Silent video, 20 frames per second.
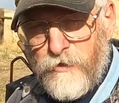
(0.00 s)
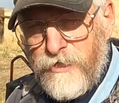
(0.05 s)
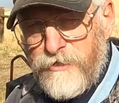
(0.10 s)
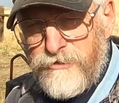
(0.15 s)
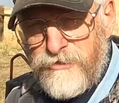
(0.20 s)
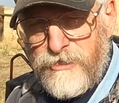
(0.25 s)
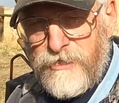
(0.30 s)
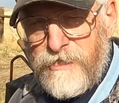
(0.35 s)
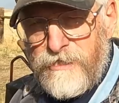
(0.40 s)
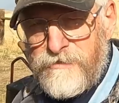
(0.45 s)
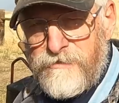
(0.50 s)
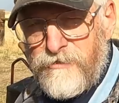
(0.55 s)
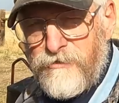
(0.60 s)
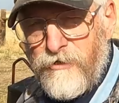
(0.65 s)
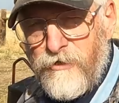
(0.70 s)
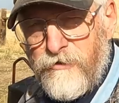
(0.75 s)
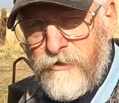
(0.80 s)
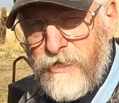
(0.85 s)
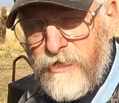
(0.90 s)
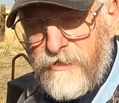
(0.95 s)
trenching isn't
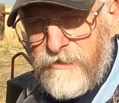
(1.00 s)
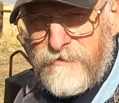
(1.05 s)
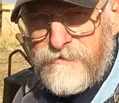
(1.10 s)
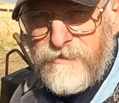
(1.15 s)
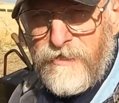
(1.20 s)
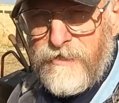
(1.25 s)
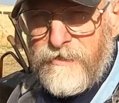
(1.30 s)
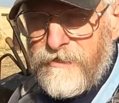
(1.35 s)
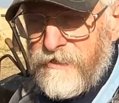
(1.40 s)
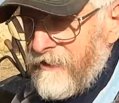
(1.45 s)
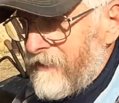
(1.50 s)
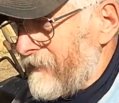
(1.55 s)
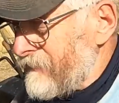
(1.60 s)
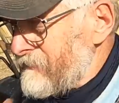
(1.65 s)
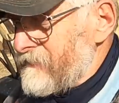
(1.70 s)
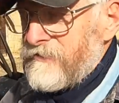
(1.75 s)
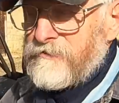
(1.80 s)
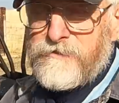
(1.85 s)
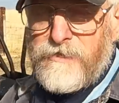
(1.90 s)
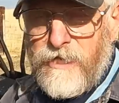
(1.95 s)
all that exciting.
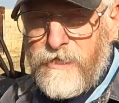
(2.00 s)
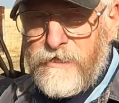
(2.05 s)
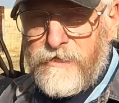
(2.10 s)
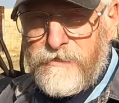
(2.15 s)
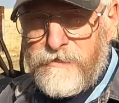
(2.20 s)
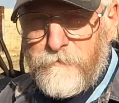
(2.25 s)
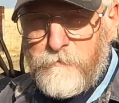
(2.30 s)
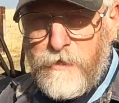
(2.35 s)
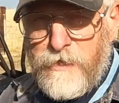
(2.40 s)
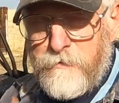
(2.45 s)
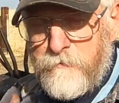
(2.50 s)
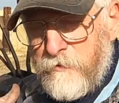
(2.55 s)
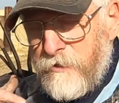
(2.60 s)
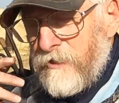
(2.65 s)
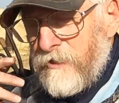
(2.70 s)
It's exciting to me